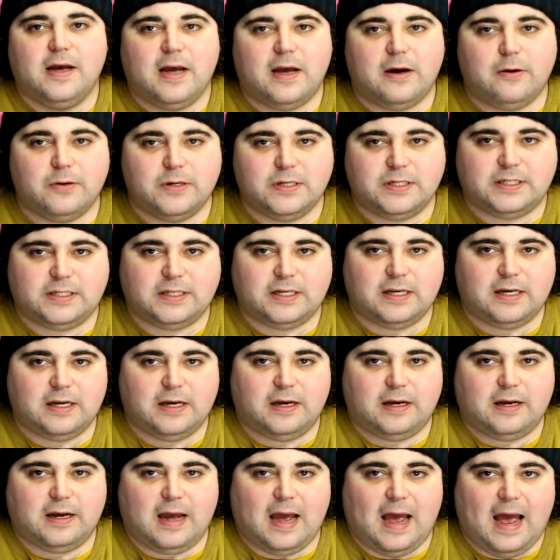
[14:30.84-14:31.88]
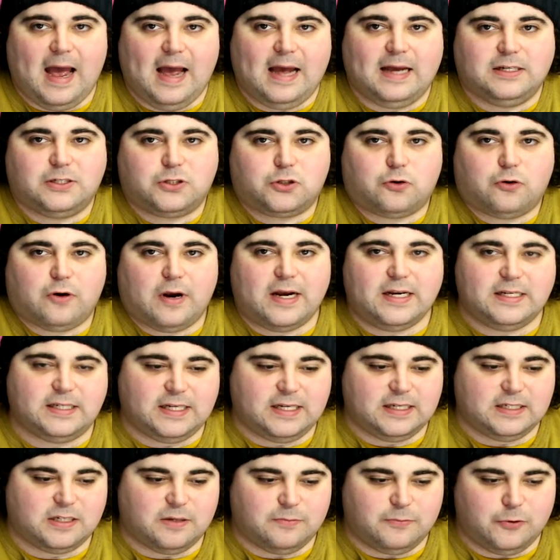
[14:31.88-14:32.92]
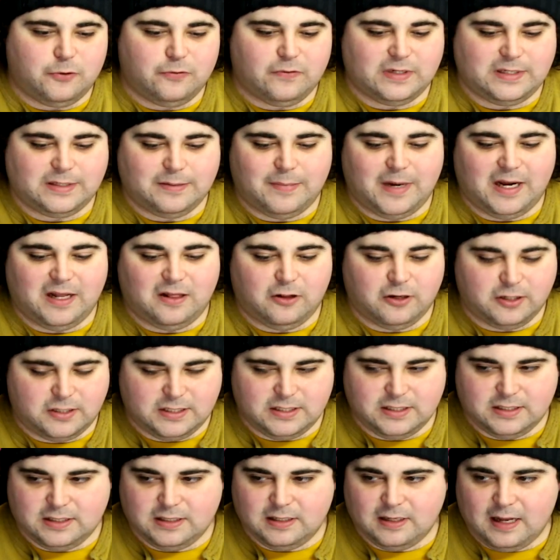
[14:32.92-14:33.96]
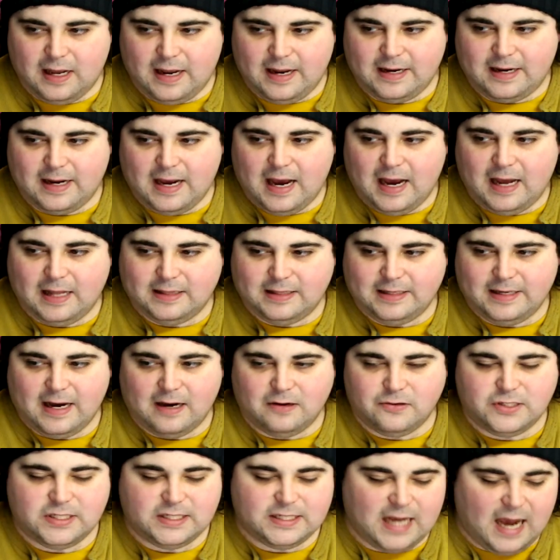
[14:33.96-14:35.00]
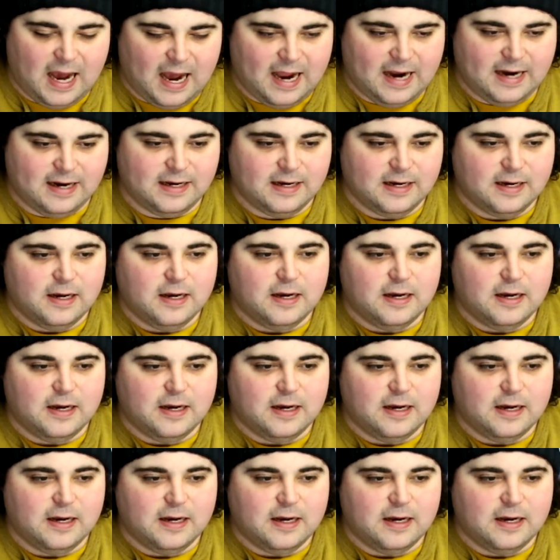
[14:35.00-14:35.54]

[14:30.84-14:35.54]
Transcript: it was as crazy as a move as it might look like at the outside.